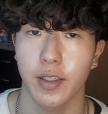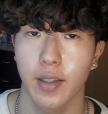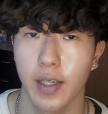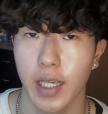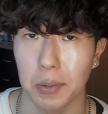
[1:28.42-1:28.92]

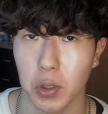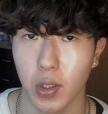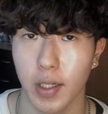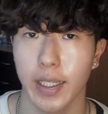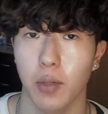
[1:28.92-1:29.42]
and we're
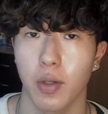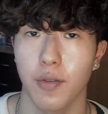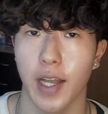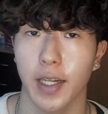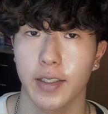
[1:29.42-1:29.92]
trying to get rid of
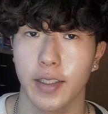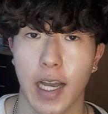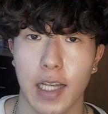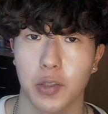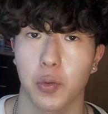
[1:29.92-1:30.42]
the acne
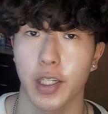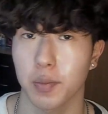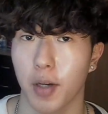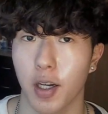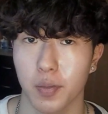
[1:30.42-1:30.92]
as quick as
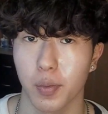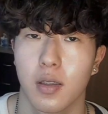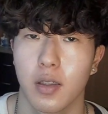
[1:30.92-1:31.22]
possible.